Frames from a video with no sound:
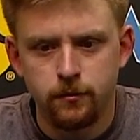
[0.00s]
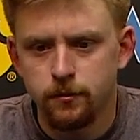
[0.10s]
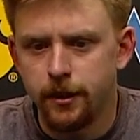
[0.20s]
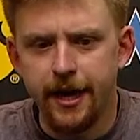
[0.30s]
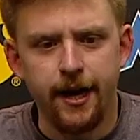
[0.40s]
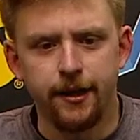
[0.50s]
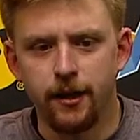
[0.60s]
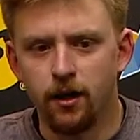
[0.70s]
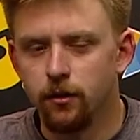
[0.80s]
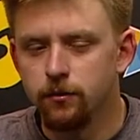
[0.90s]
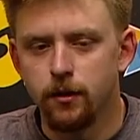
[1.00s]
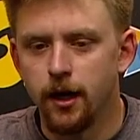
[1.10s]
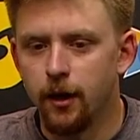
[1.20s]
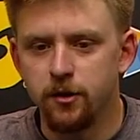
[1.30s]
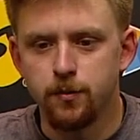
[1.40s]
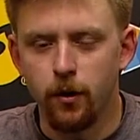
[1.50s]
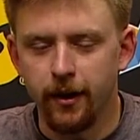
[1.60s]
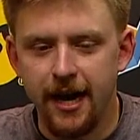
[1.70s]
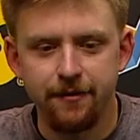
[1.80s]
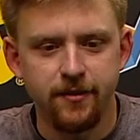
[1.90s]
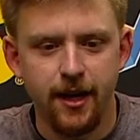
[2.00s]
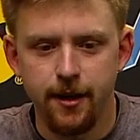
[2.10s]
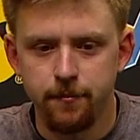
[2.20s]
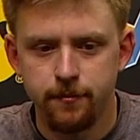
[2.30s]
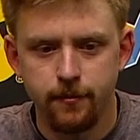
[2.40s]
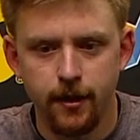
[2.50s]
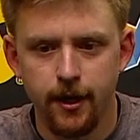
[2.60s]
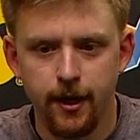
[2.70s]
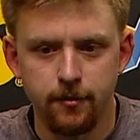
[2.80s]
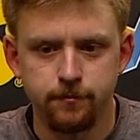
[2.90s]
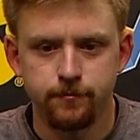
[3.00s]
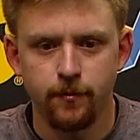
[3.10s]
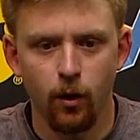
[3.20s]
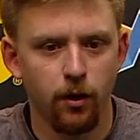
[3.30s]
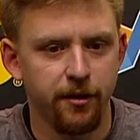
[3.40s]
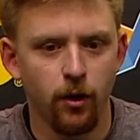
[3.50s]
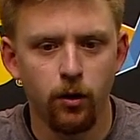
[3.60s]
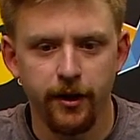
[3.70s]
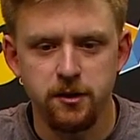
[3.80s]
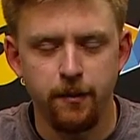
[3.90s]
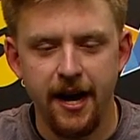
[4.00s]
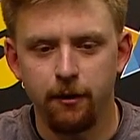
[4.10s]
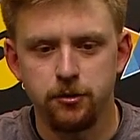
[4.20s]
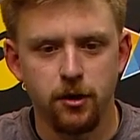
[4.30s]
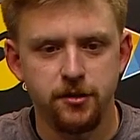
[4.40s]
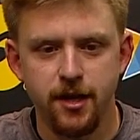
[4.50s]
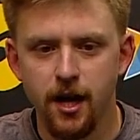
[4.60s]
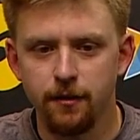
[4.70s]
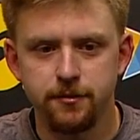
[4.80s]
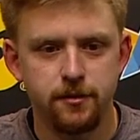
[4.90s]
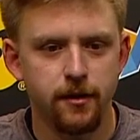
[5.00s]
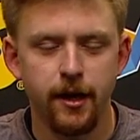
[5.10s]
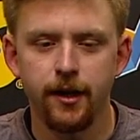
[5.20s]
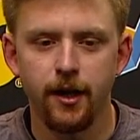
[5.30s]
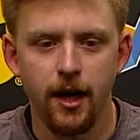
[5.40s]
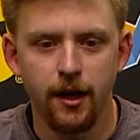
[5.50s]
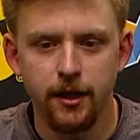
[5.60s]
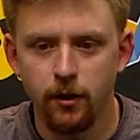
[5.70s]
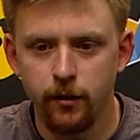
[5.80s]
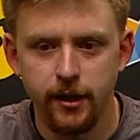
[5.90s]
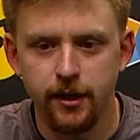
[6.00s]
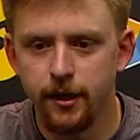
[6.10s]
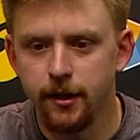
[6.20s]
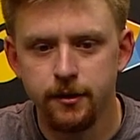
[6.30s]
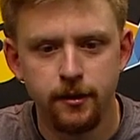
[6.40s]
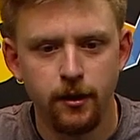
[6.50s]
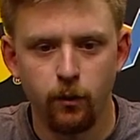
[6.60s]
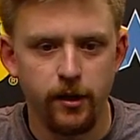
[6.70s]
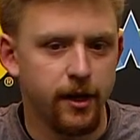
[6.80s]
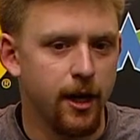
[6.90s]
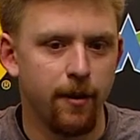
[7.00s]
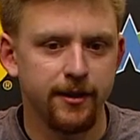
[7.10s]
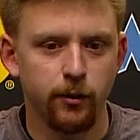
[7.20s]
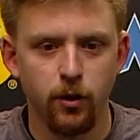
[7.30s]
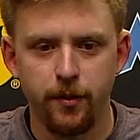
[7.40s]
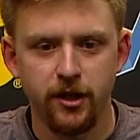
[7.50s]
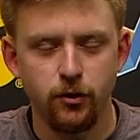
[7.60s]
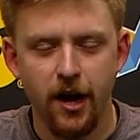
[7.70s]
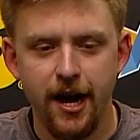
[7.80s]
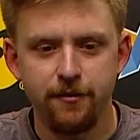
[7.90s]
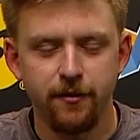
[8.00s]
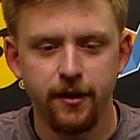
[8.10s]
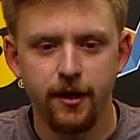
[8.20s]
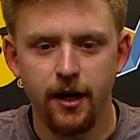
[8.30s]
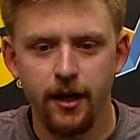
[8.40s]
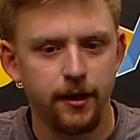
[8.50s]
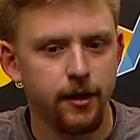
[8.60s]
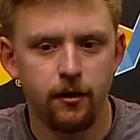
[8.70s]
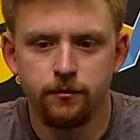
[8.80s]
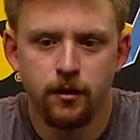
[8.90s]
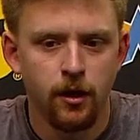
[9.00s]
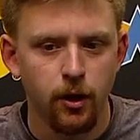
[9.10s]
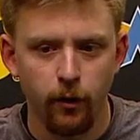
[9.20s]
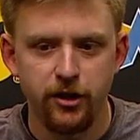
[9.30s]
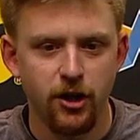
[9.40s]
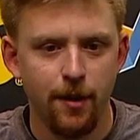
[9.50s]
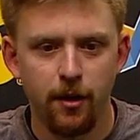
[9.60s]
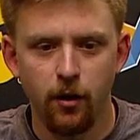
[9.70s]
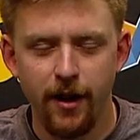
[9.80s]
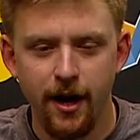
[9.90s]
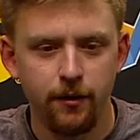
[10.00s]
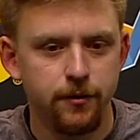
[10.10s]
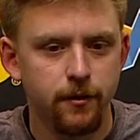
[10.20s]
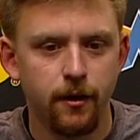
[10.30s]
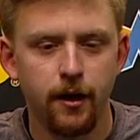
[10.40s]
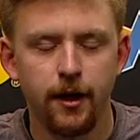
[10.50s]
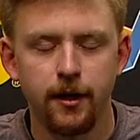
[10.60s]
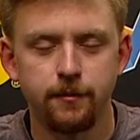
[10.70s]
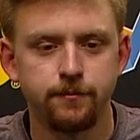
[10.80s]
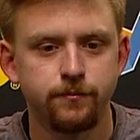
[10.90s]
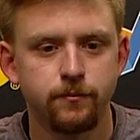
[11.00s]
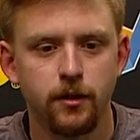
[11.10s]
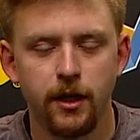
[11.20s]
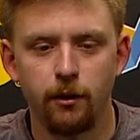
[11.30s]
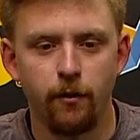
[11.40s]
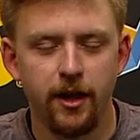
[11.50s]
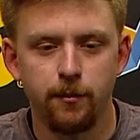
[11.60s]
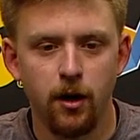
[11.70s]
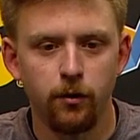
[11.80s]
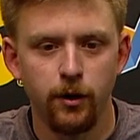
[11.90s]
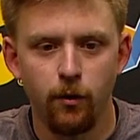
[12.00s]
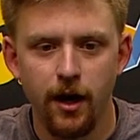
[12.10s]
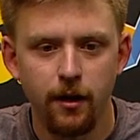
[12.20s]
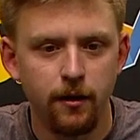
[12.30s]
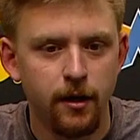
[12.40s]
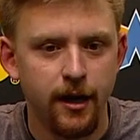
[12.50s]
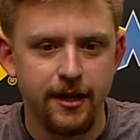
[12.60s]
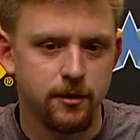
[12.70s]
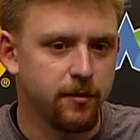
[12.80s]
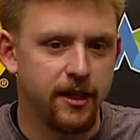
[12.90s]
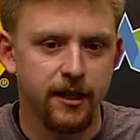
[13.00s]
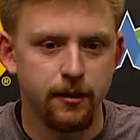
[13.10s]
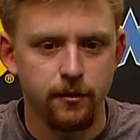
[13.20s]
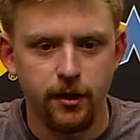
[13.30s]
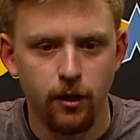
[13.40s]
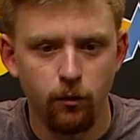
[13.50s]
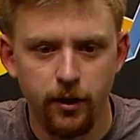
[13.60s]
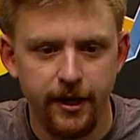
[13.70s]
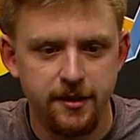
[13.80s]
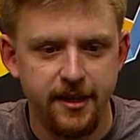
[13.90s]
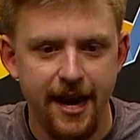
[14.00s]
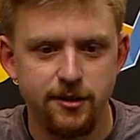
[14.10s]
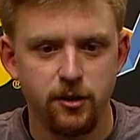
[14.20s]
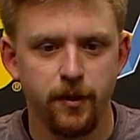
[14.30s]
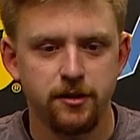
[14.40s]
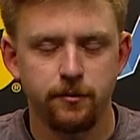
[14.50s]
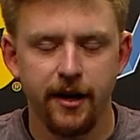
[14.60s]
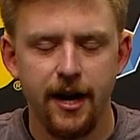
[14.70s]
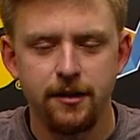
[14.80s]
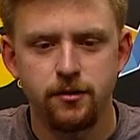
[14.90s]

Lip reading: Yeah, you know, we spoke at halftime. The only thing holding us back was ourselves, and you know, we needed to come out there with a big drive, and you know, great job all around. You know, ran the ball really well, had some key, you know, really nice catches by some guys.